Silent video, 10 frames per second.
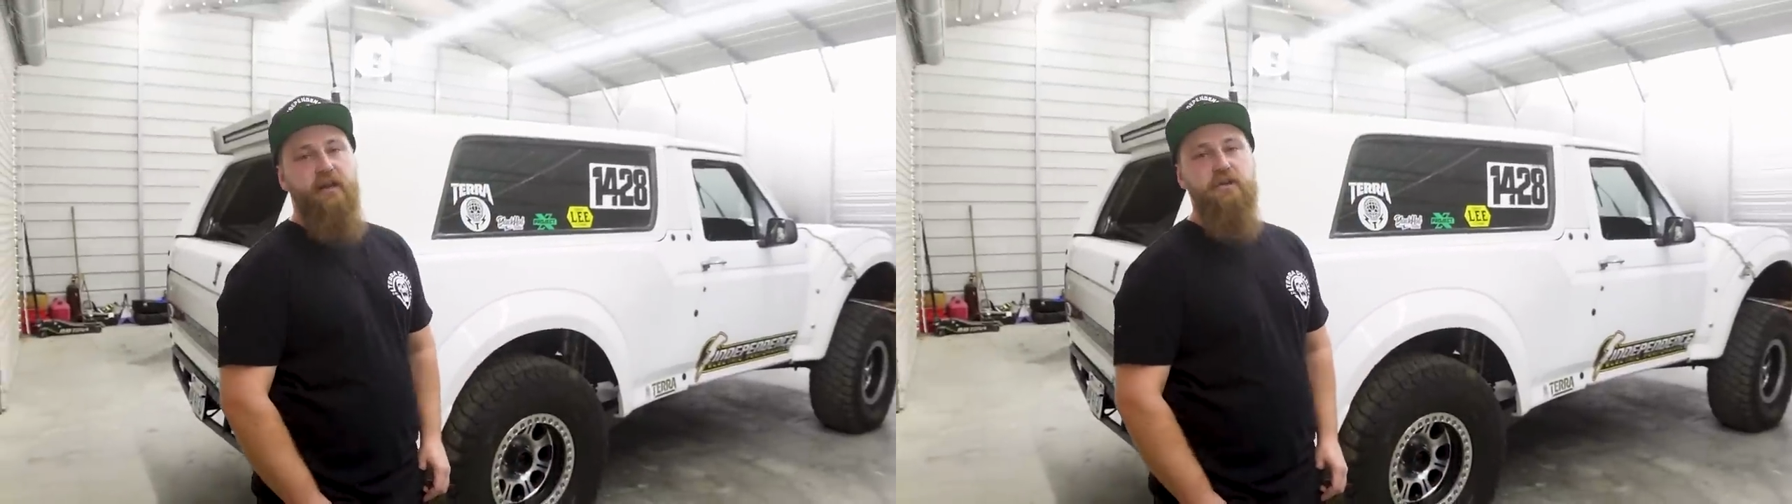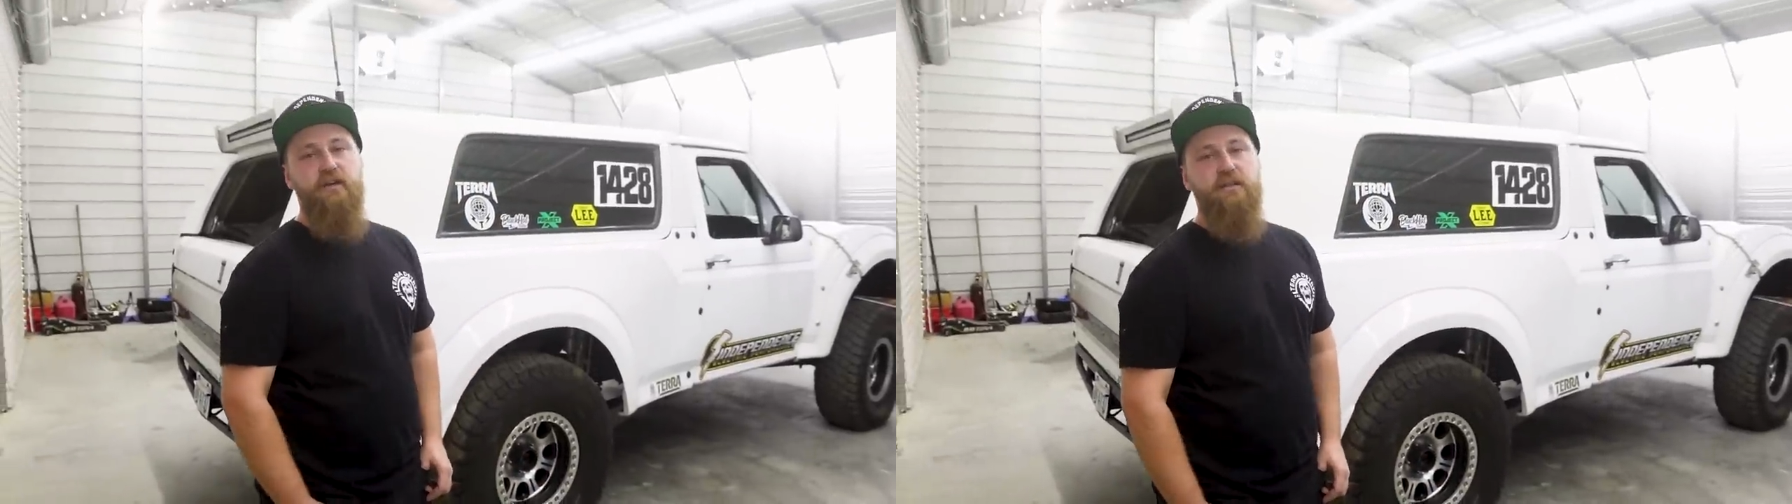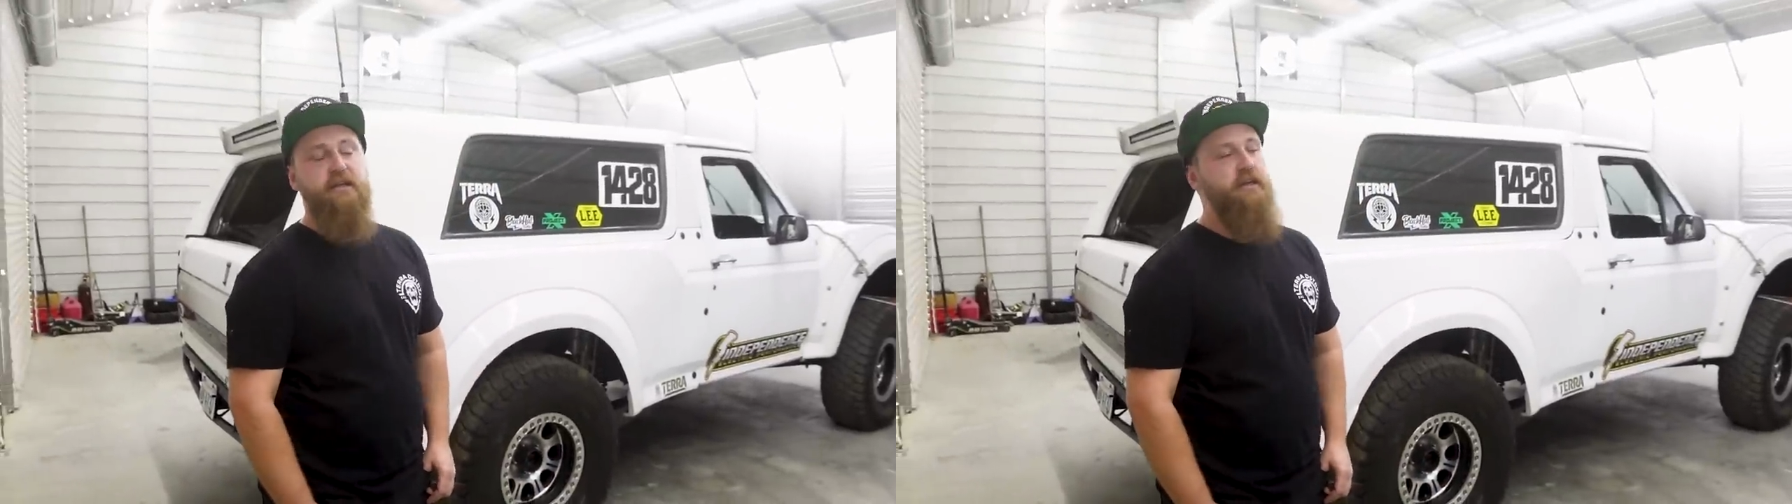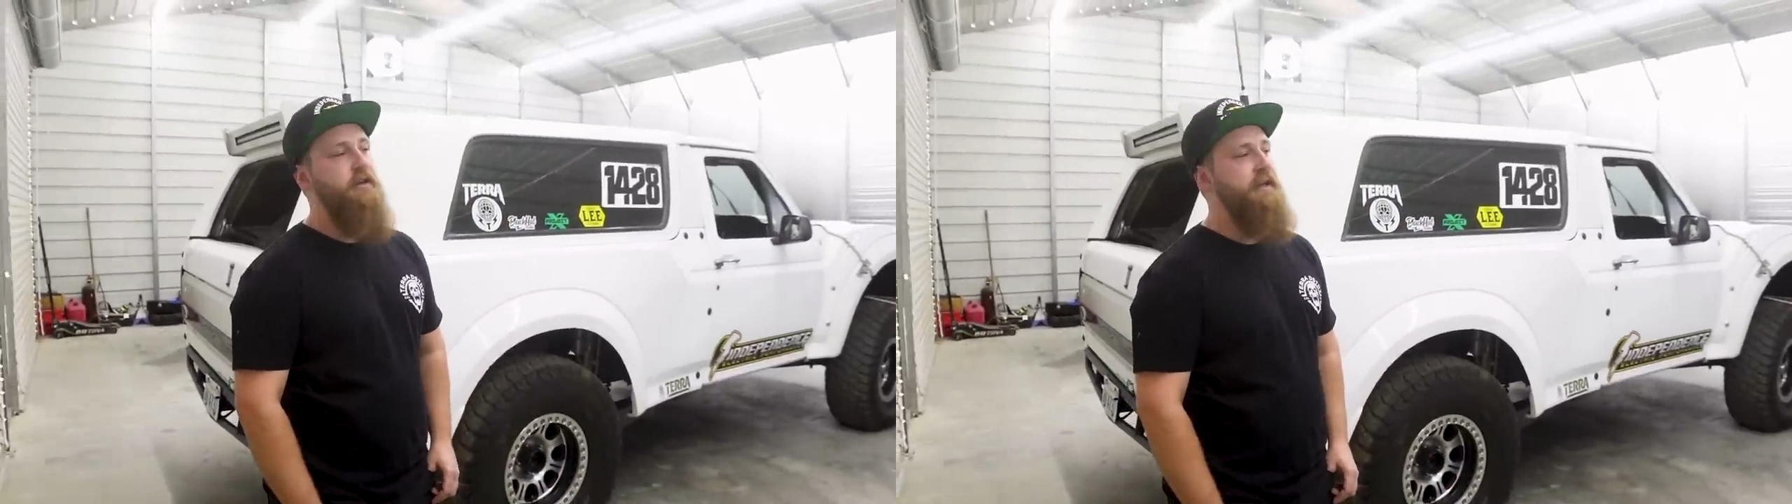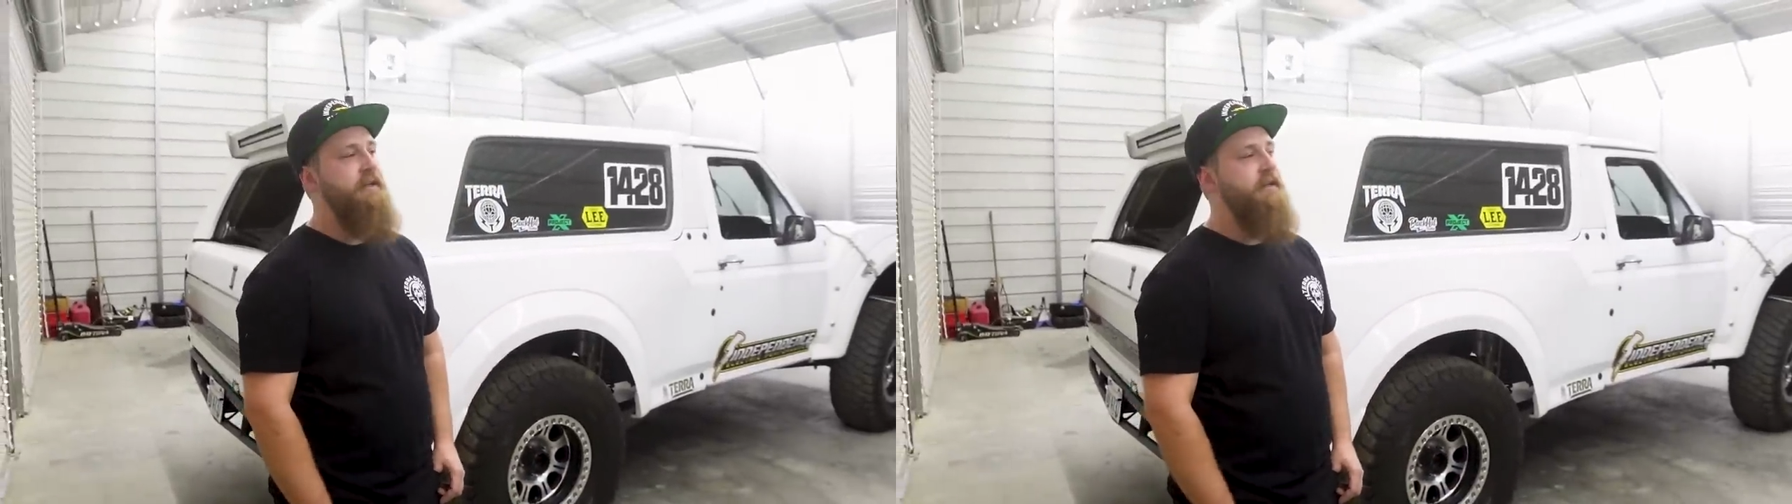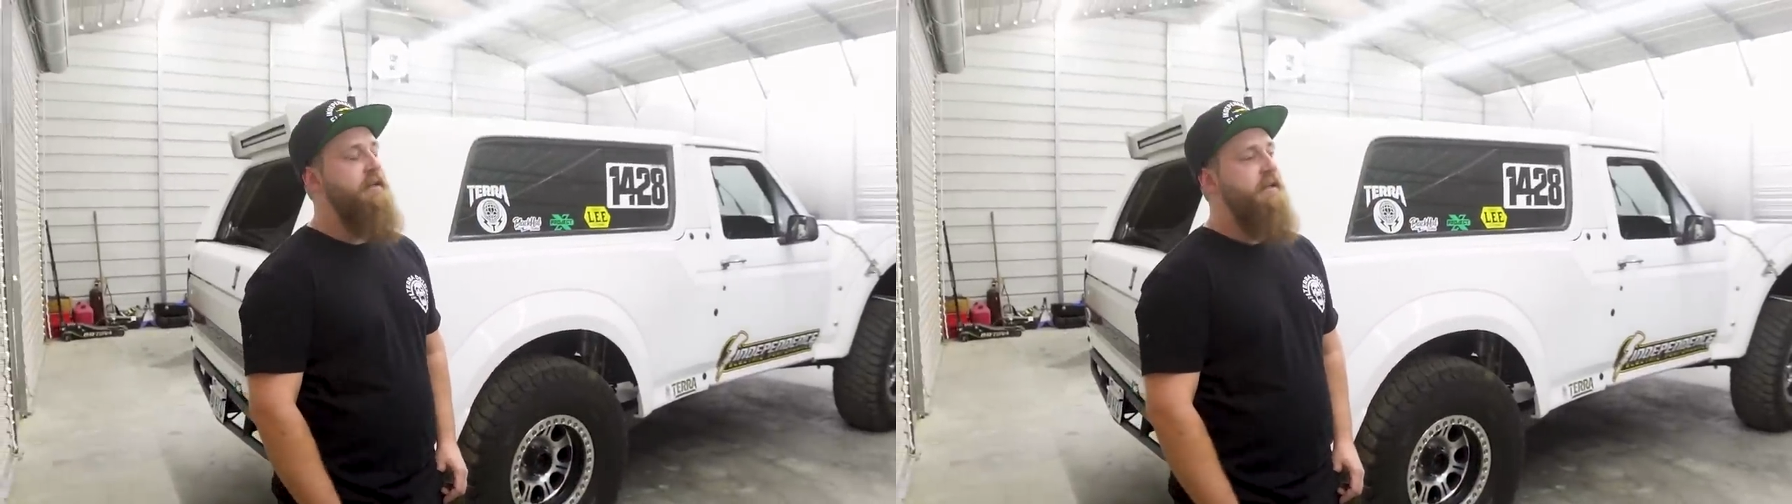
a lot of trucks that come in,